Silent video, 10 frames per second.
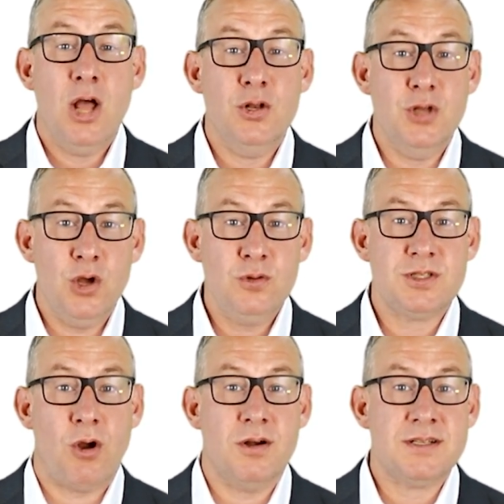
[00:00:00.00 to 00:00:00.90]
Nodes
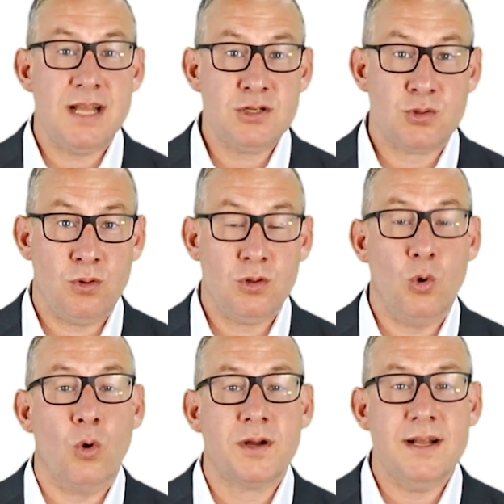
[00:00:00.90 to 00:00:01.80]
are central
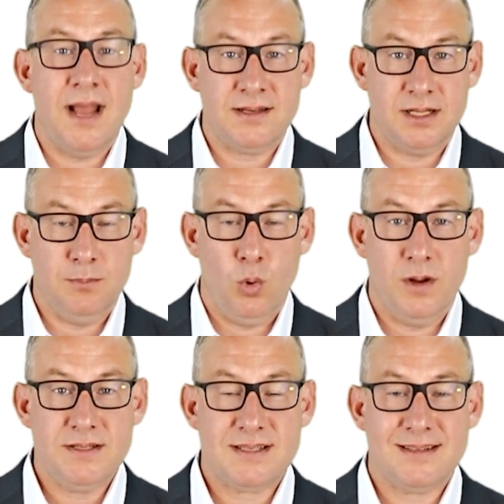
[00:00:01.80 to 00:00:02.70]
or connecting
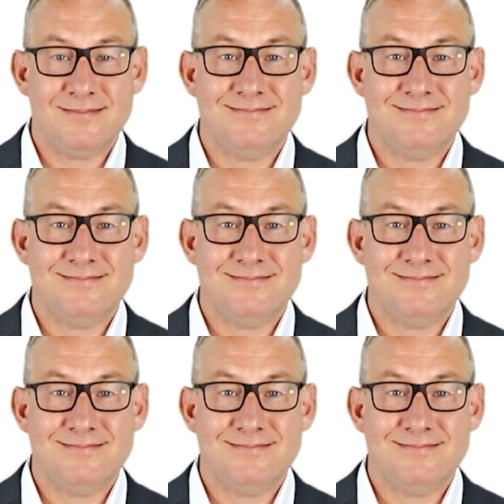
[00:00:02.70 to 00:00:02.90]
points.